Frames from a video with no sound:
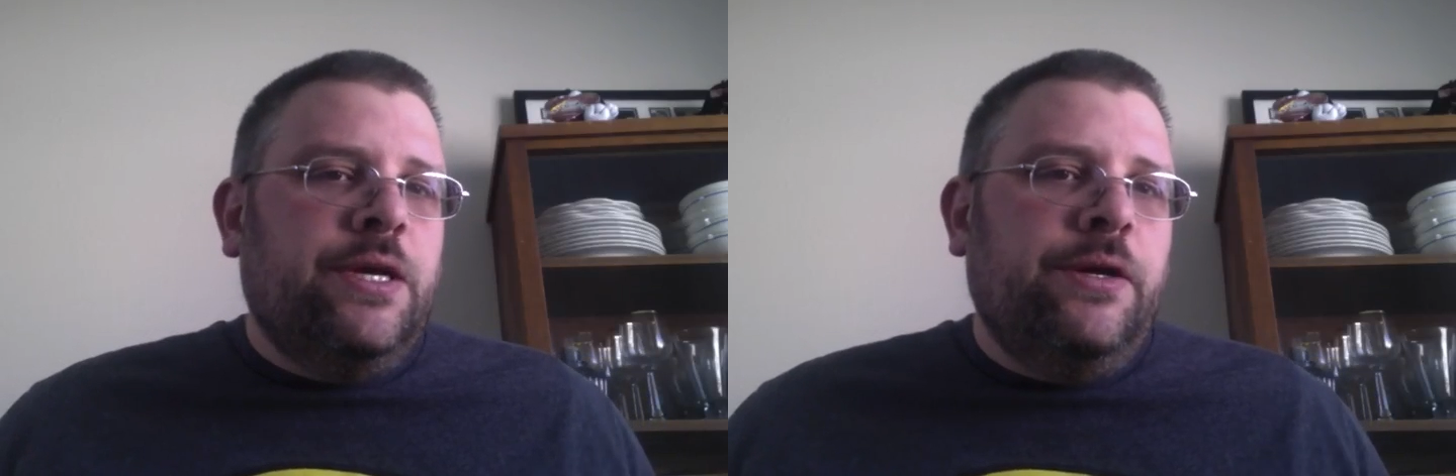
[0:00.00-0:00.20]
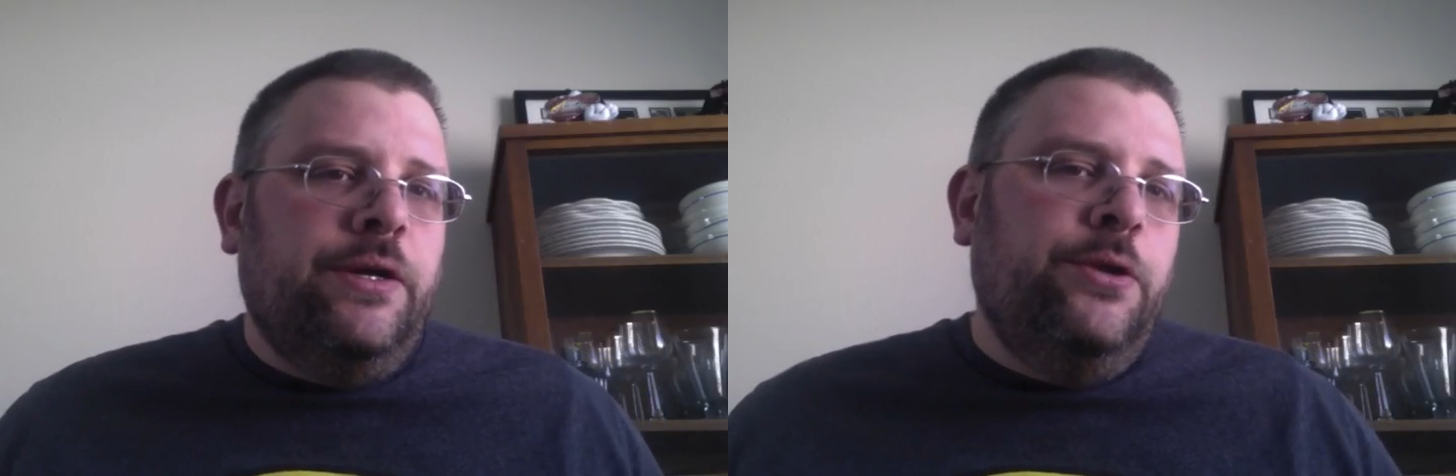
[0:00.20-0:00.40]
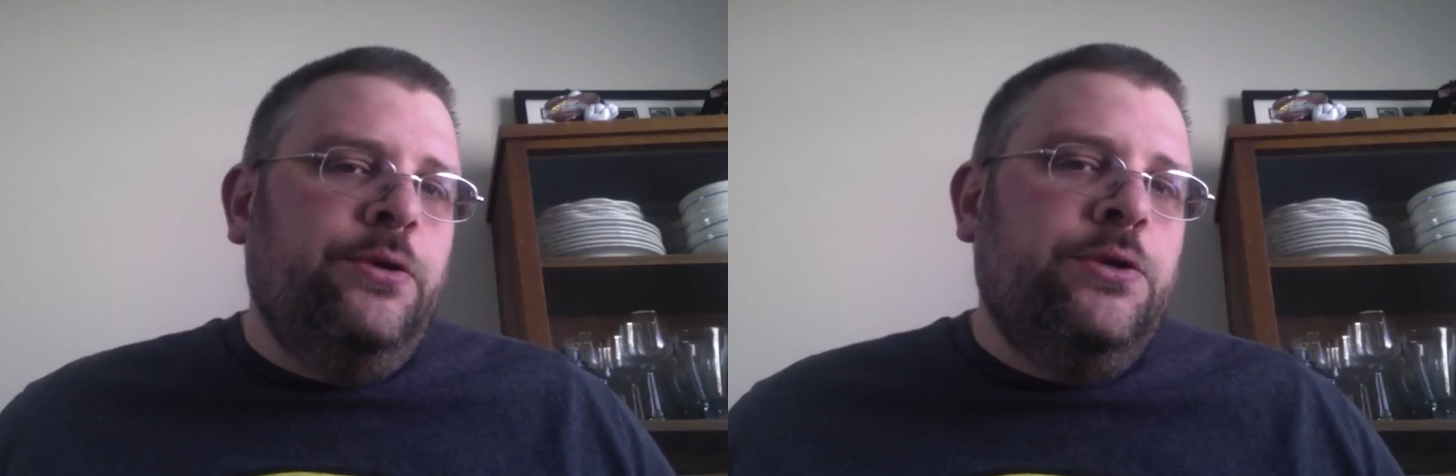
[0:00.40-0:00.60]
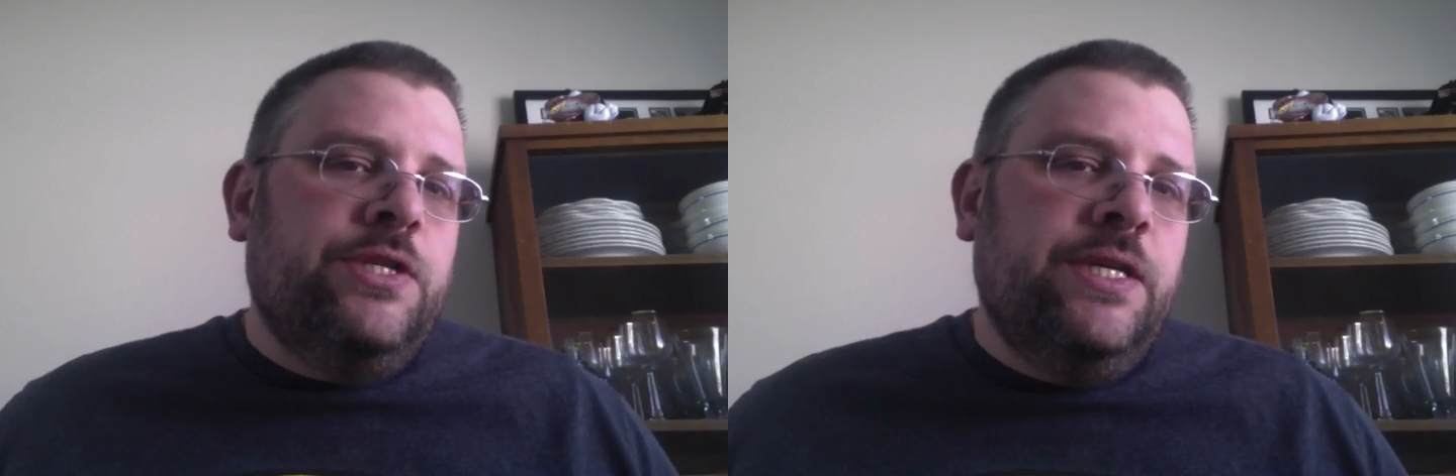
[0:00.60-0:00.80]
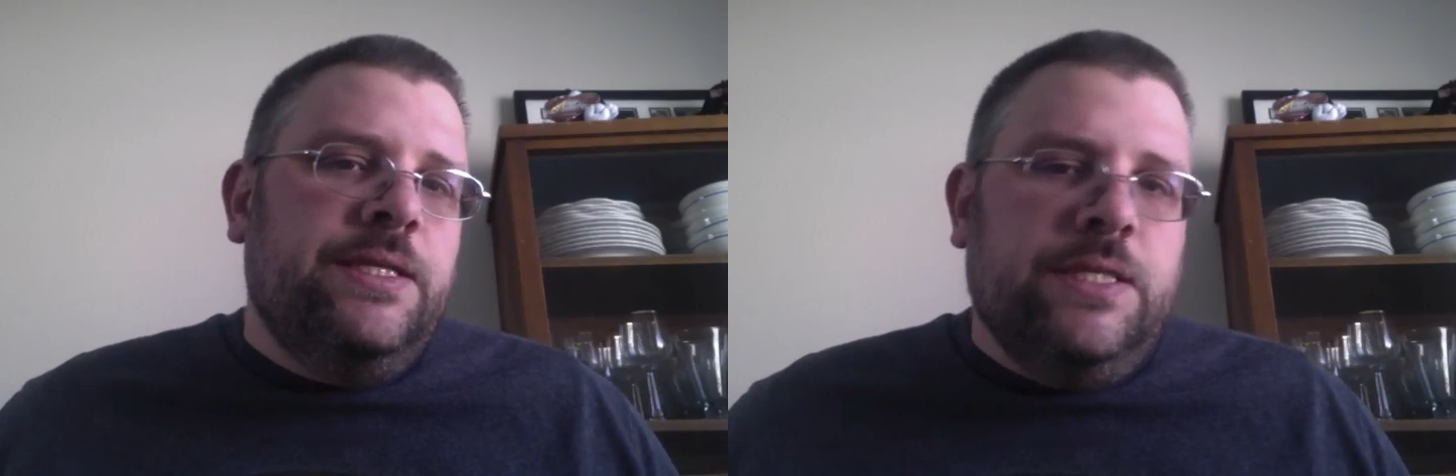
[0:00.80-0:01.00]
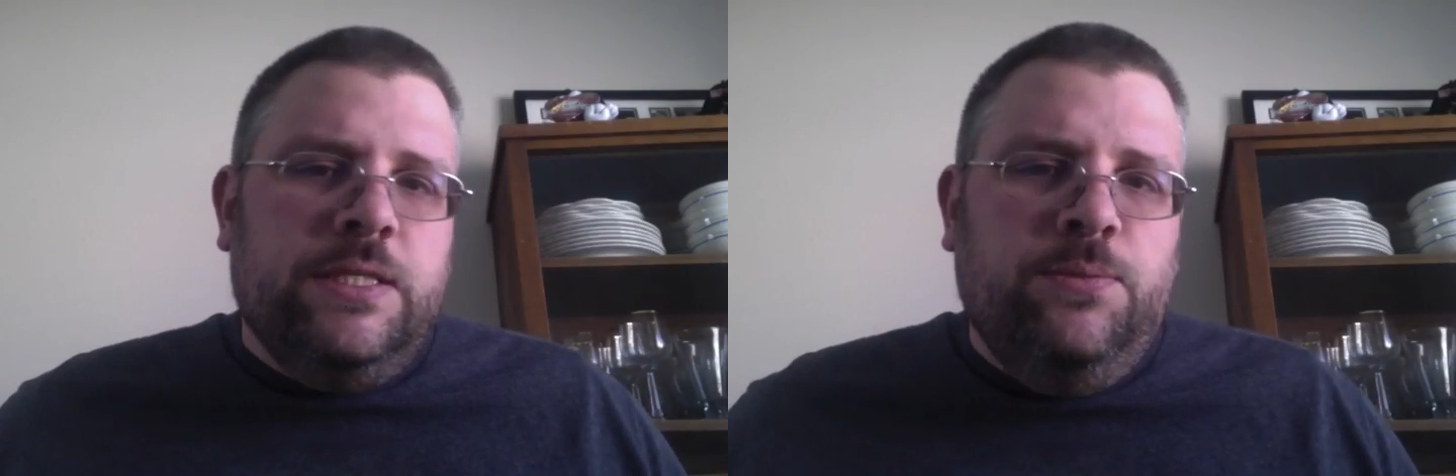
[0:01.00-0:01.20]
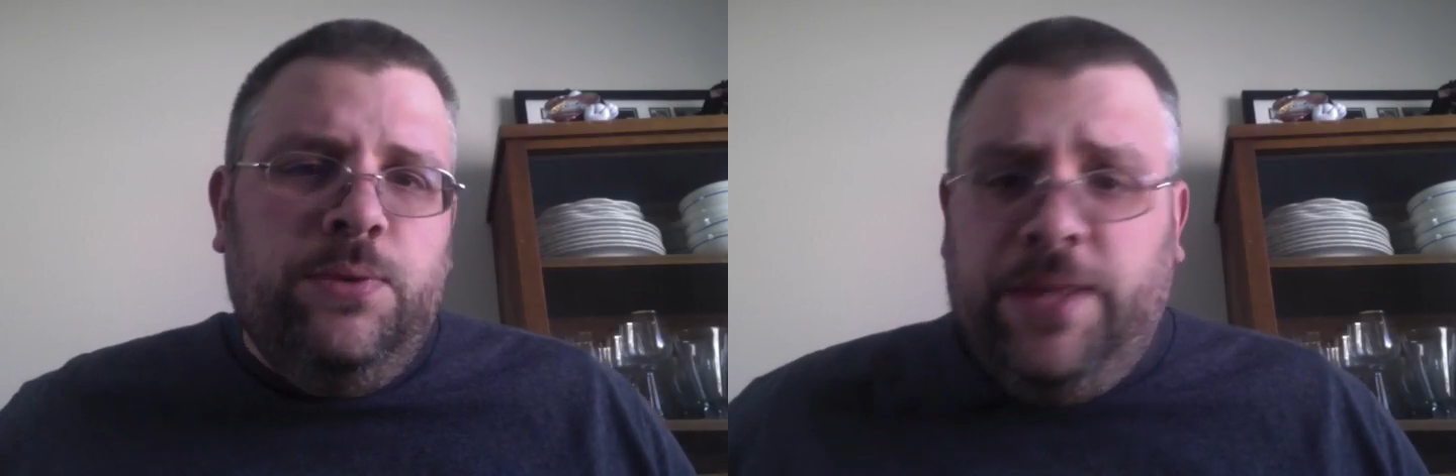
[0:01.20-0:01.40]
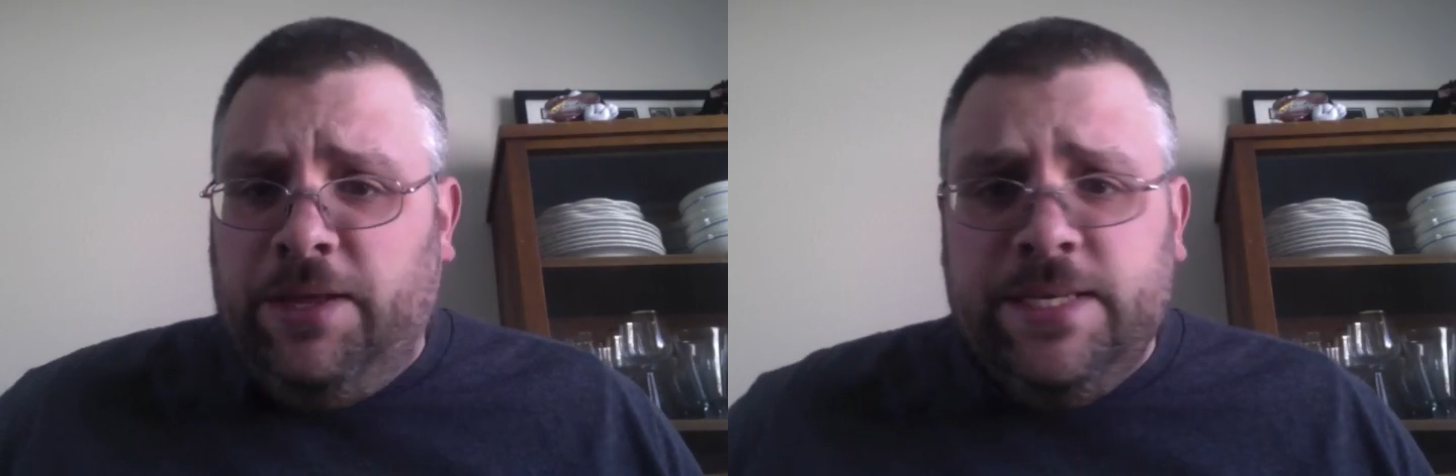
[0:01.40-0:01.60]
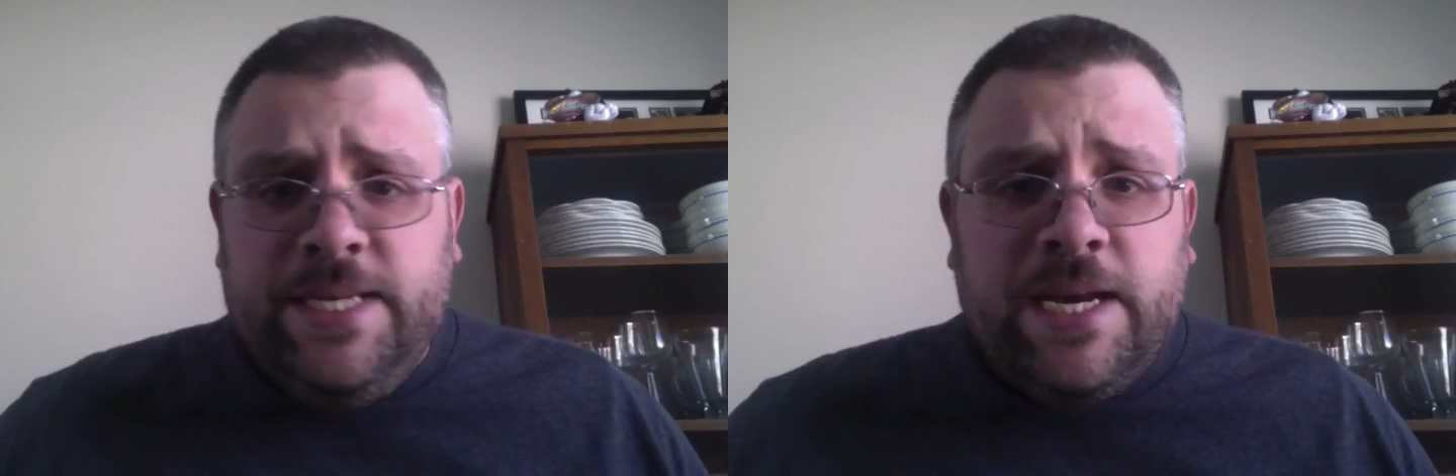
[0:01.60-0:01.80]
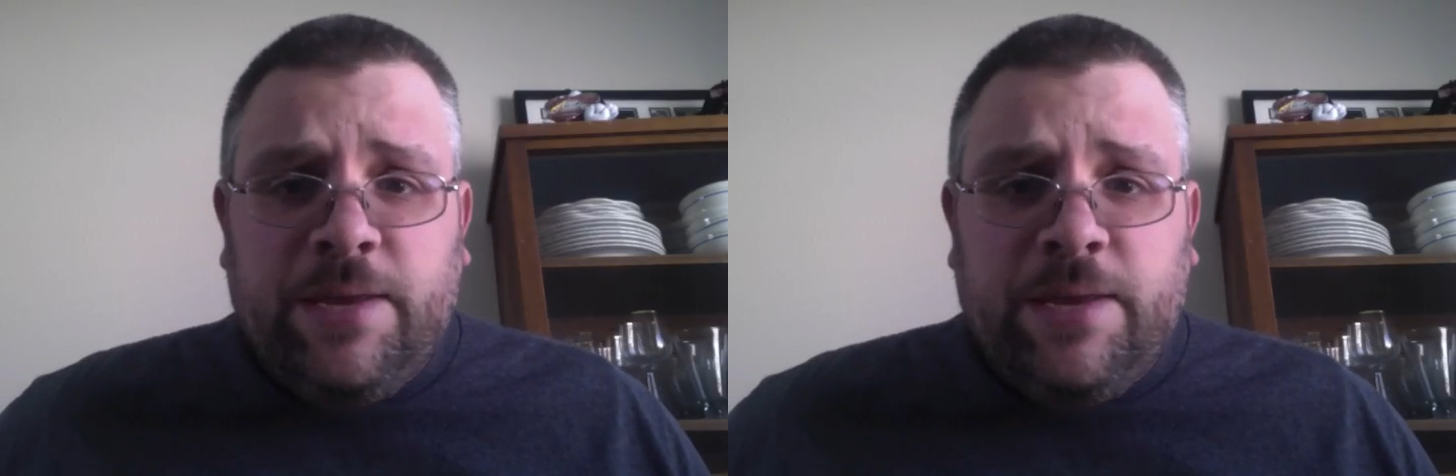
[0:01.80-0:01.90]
conclusions without the Ten